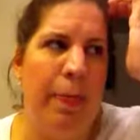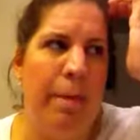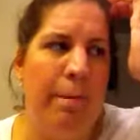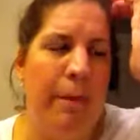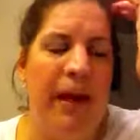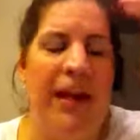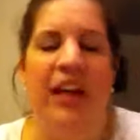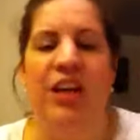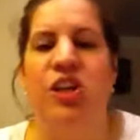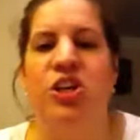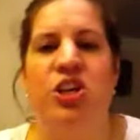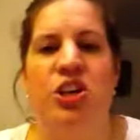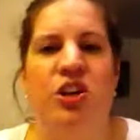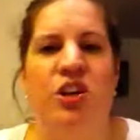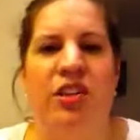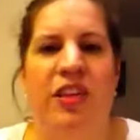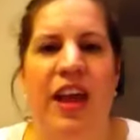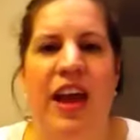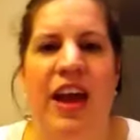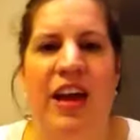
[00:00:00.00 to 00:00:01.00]
making sure
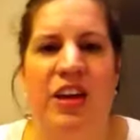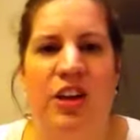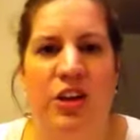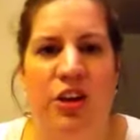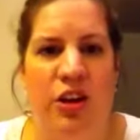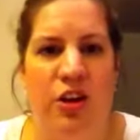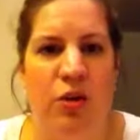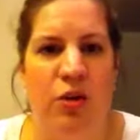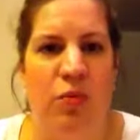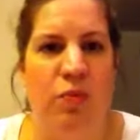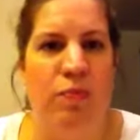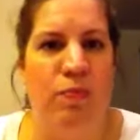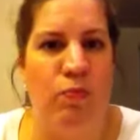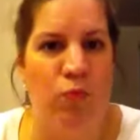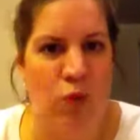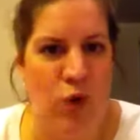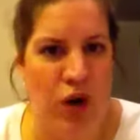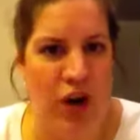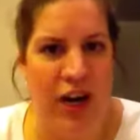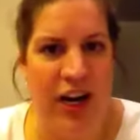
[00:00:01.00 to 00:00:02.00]
that your
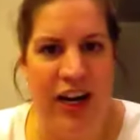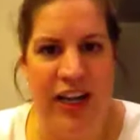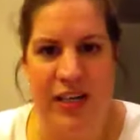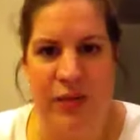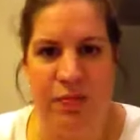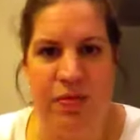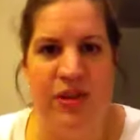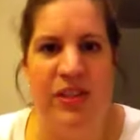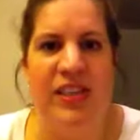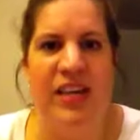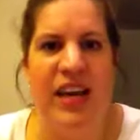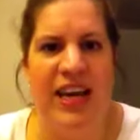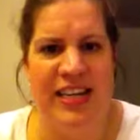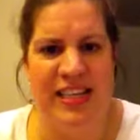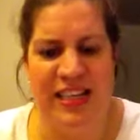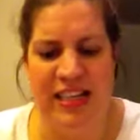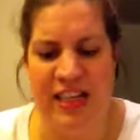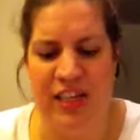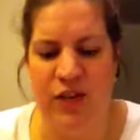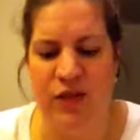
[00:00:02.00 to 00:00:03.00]
wording is
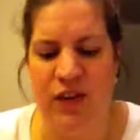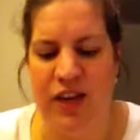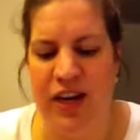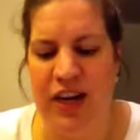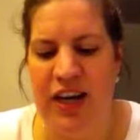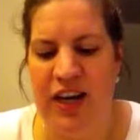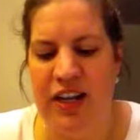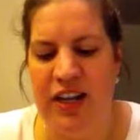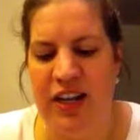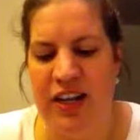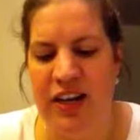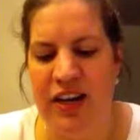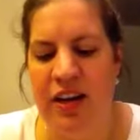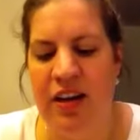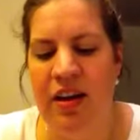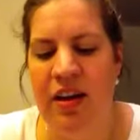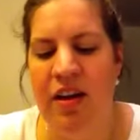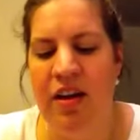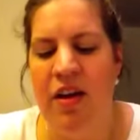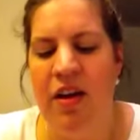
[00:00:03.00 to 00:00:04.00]
precise and it's very clear.
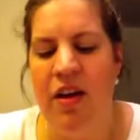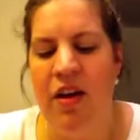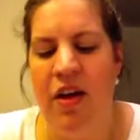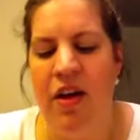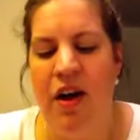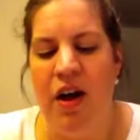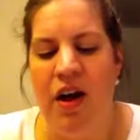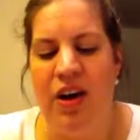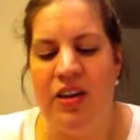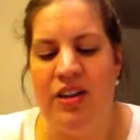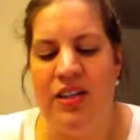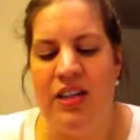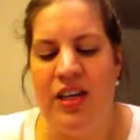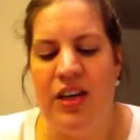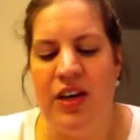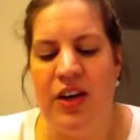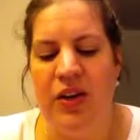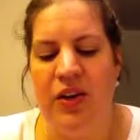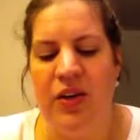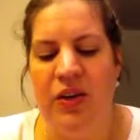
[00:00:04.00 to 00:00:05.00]

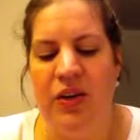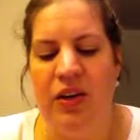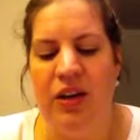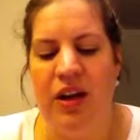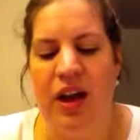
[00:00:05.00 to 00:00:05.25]
Also,